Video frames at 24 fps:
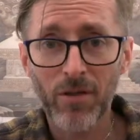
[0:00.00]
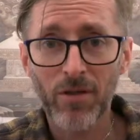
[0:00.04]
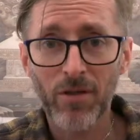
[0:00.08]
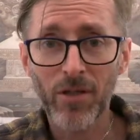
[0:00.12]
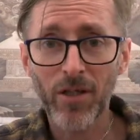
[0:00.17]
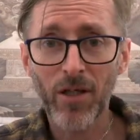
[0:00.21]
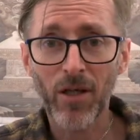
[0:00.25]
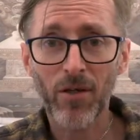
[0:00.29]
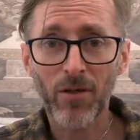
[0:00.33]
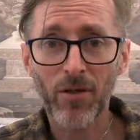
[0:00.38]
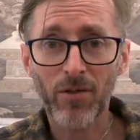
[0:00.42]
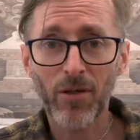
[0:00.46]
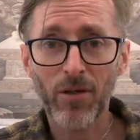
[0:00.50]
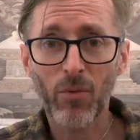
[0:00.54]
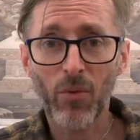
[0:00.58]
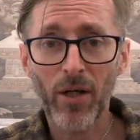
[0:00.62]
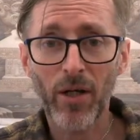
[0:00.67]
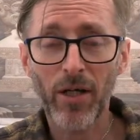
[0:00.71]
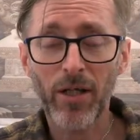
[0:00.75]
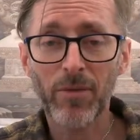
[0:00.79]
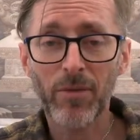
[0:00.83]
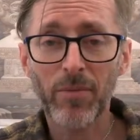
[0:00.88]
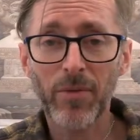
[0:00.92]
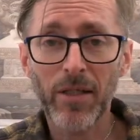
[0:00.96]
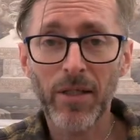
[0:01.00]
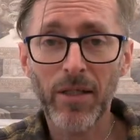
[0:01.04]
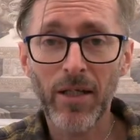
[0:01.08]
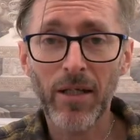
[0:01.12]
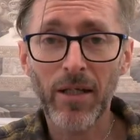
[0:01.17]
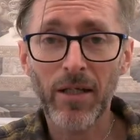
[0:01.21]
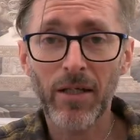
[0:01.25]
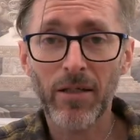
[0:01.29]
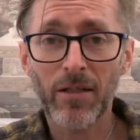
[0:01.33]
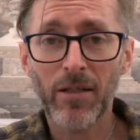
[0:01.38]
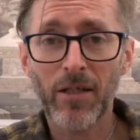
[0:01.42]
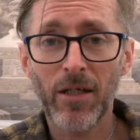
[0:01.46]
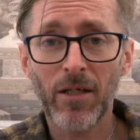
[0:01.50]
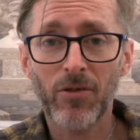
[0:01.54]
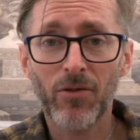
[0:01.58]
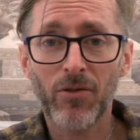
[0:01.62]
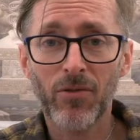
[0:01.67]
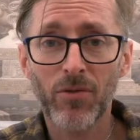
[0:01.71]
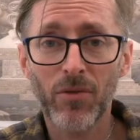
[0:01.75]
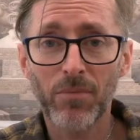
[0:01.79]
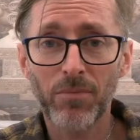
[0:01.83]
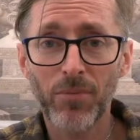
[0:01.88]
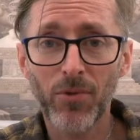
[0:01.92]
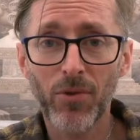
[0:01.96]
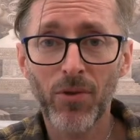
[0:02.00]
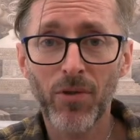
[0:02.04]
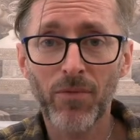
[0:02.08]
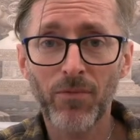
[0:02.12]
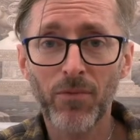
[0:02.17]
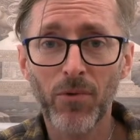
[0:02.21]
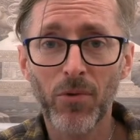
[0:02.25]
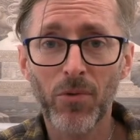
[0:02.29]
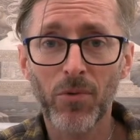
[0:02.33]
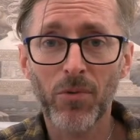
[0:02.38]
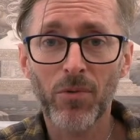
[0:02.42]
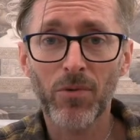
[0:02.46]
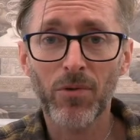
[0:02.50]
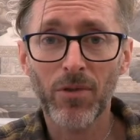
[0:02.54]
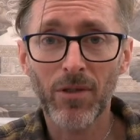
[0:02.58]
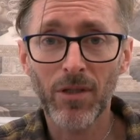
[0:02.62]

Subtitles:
the only way to get to a beautiful,